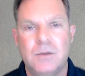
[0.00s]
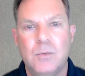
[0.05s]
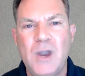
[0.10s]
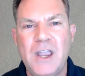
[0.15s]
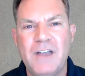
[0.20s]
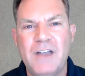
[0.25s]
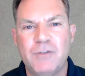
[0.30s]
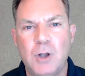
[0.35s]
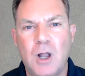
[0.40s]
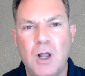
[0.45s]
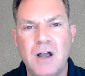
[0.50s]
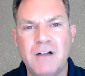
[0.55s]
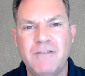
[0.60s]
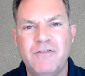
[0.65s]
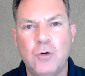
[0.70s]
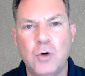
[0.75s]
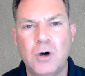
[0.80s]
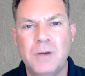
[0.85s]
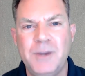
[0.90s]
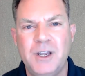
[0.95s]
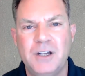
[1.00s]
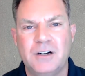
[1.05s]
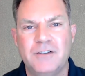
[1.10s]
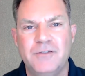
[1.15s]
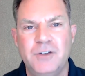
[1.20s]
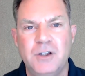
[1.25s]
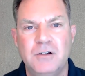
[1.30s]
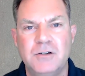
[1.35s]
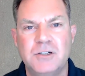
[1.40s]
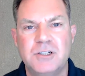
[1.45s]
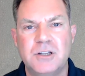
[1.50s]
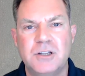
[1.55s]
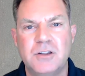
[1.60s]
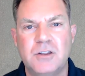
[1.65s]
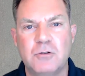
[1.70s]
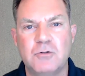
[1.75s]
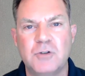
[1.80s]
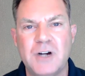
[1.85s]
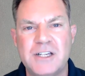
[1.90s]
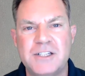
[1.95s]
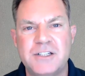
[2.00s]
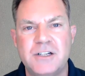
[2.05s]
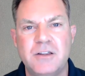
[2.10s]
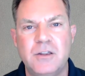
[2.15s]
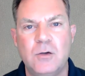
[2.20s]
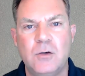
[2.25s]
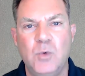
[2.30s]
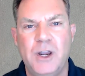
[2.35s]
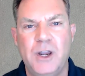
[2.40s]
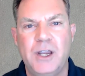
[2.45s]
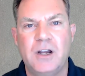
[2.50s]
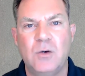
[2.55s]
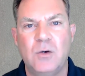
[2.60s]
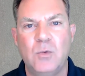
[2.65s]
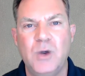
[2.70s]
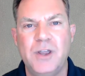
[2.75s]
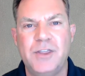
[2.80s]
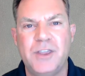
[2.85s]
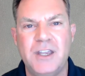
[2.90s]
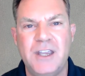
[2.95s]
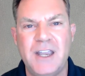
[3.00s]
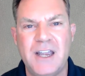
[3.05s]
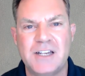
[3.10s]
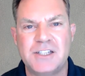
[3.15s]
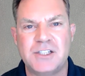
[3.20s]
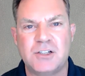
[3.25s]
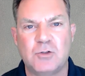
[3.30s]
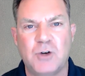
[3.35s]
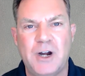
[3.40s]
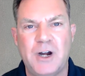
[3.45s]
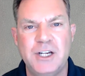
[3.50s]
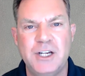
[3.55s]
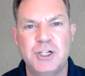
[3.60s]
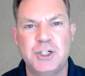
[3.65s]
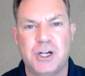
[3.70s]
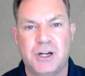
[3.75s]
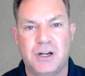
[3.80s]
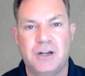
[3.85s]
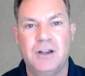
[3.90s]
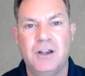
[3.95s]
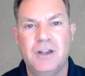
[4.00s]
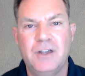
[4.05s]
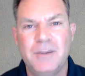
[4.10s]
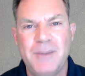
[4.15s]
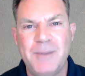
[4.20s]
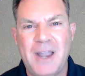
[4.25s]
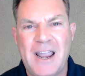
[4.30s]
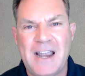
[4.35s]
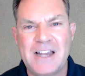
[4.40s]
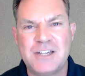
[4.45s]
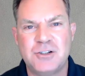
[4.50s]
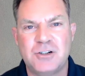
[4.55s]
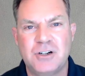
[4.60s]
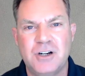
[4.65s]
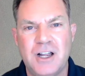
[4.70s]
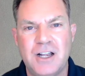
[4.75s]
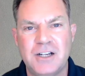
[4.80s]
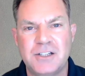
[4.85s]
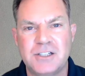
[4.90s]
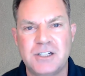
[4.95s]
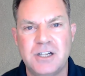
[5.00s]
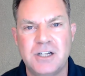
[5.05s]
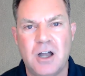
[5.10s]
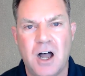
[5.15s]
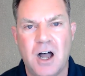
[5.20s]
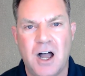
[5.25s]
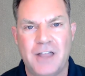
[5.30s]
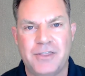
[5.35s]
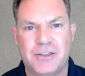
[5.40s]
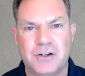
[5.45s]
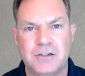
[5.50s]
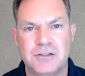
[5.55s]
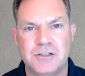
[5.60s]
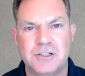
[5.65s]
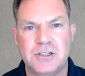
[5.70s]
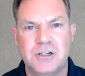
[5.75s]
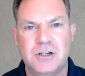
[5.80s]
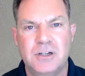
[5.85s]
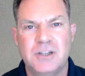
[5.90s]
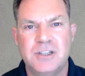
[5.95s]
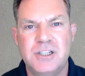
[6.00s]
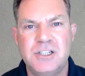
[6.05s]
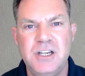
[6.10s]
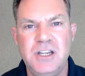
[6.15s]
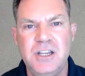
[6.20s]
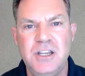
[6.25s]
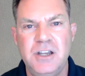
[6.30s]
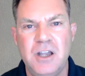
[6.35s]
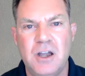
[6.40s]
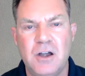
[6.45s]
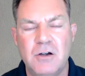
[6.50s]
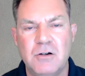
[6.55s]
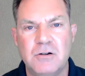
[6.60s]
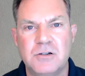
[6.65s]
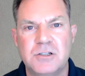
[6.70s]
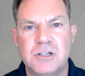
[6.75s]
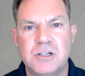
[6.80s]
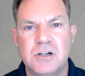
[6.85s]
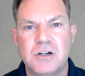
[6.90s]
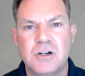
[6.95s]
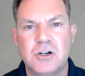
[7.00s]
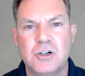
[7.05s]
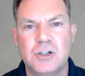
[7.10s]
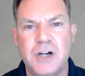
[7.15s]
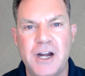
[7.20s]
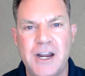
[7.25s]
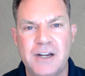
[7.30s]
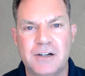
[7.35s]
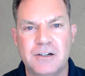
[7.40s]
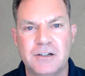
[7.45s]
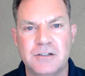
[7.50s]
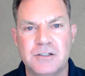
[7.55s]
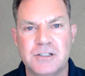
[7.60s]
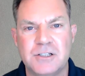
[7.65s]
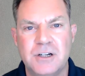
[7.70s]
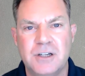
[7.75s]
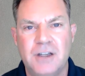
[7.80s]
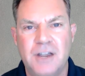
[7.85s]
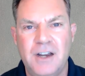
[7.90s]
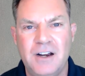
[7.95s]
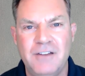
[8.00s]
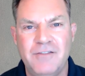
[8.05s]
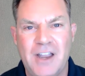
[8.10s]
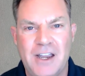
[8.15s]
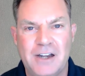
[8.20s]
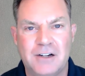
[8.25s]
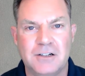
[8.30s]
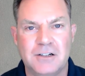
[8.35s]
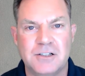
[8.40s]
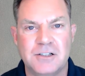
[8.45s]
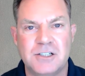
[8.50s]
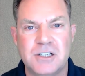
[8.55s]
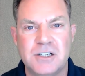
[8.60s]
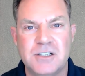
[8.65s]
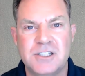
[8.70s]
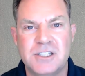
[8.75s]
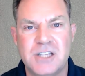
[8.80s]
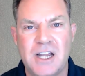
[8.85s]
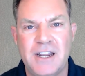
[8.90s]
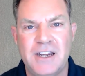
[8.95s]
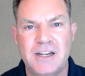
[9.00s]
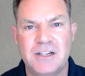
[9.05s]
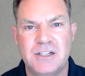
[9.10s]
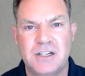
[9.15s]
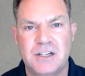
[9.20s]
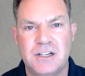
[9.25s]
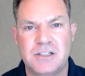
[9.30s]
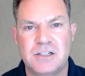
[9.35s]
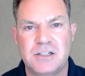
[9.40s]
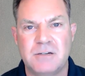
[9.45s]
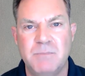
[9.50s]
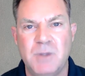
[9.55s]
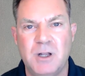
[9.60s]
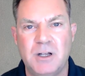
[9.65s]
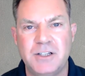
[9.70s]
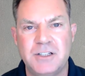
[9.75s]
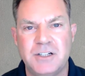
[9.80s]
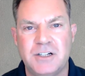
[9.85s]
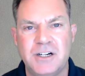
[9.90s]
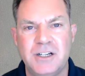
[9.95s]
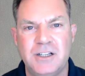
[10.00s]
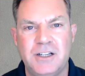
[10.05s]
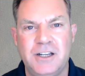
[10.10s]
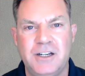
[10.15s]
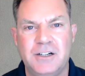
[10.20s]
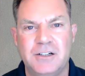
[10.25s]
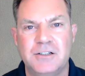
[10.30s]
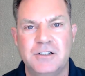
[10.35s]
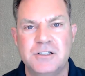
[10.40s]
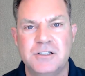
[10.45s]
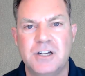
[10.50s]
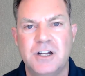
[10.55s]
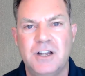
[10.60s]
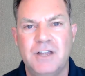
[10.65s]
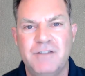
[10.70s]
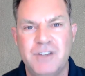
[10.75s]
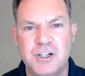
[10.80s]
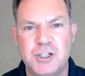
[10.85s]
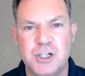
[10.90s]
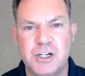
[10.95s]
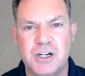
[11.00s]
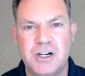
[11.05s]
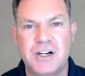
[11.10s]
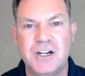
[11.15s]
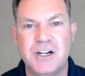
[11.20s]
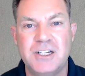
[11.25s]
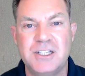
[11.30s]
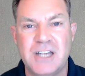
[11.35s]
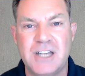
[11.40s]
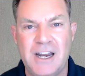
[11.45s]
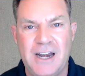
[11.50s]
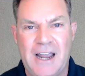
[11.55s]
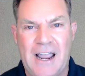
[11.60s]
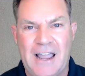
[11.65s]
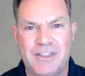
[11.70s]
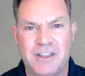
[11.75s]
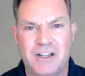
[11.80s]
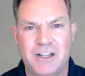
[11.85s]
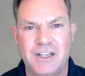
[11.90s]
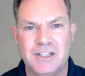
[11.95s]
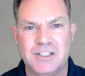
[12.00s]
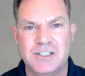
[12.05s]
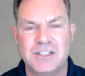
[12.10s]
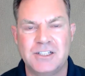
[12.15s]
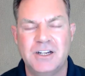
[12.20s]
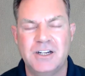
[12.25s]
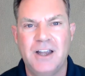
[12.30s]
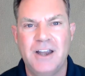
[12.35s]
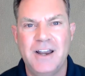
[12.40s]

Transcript: We have long-form interviews the rest of the week with guests ranging from astronauts to authors, CEOs, creators, innovators, scientists, military leaders, visionaries, and athletes.